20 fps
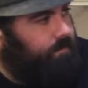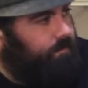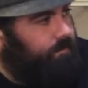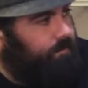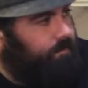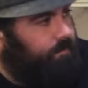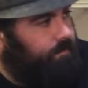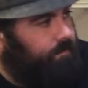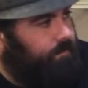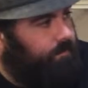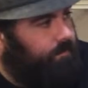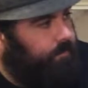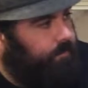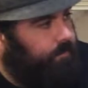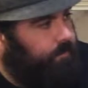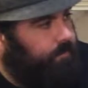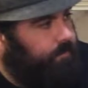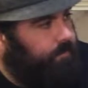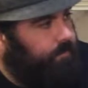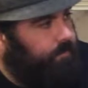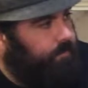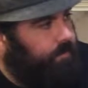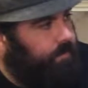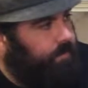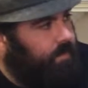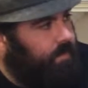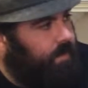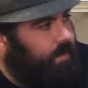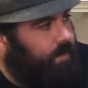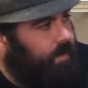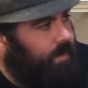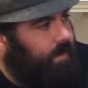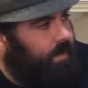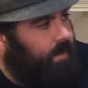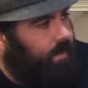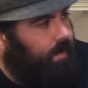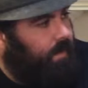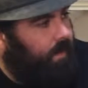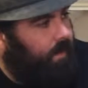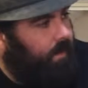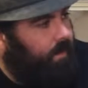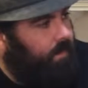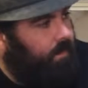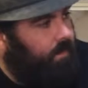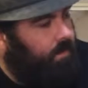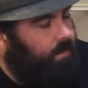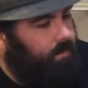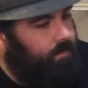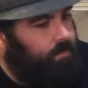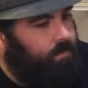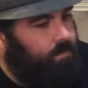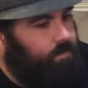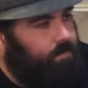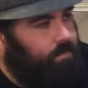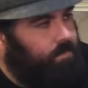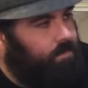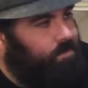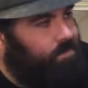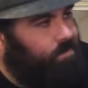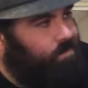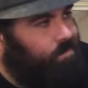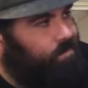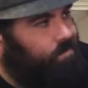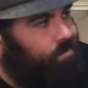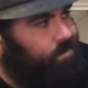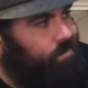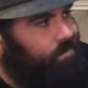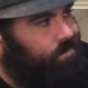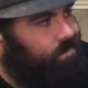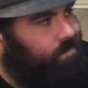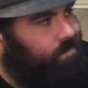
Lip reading: [no speech]